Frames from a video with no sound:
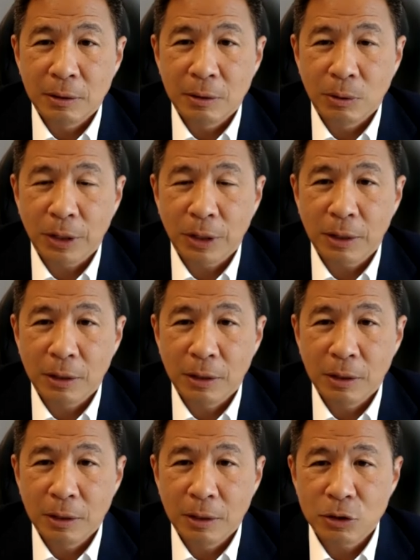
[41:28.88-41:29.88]
Okay,
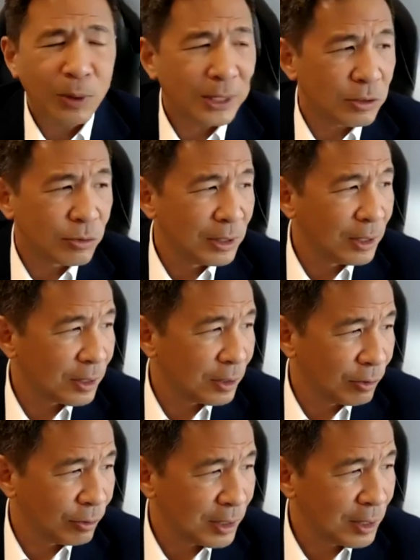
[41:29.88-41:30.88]
so what does
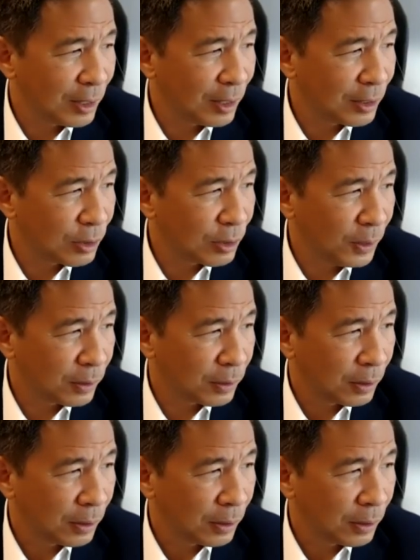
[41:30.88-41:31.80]
resilience mean?